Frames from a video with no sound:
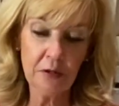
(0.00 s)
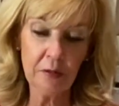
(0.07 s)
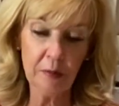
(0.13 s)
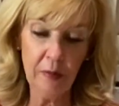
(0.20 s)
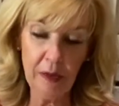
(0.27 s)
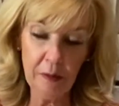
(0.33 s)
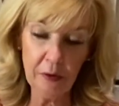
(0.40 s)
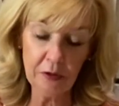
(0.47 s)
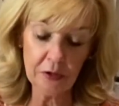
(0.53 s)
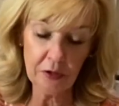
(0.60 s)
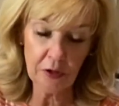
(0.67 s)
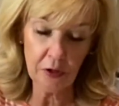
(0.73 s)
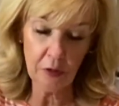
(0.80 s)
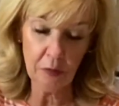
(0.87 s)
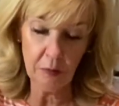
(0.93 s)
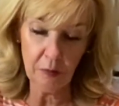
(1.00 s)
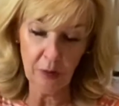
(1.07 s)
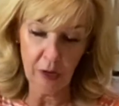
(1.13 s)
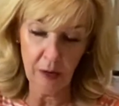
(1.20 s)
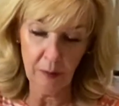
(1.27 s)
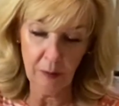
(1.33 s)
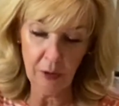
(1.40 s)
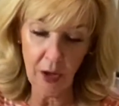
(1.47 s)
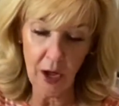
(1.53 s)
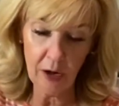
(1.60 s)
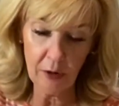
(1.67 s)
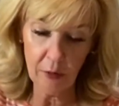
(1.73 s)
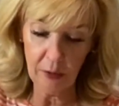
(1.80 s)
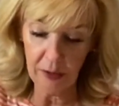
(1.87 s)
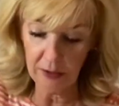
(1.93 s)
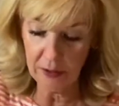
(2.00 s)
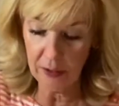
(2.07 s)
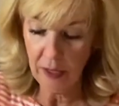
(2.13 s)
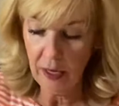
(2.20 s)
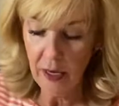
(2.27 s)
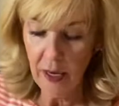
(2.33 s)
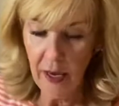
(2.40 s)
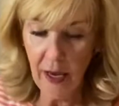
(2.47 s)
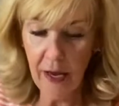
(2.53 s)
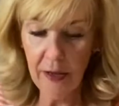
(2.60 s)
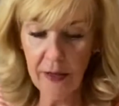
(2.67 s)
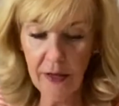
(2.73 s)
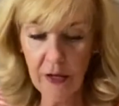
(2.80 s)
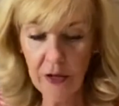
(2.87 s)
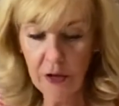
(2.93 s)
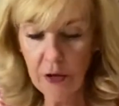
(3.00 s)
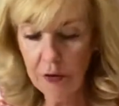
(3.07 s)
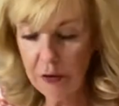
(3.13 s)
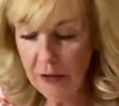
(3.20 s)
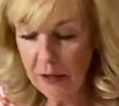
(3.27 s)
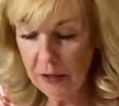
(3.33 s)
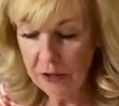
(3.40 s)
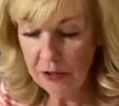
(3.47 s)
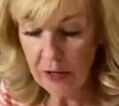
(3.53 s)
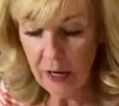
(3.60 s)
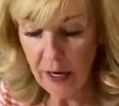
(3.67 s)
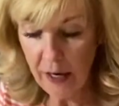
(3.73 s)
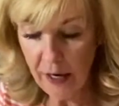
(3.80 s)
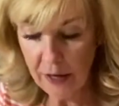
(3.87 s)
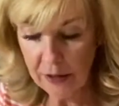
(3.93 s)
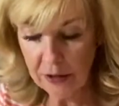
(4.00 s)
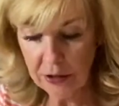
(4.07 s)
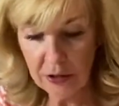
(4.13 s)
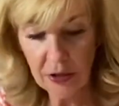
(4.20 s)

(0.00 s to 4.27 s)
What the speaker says: made most of the block with. And then you need to cut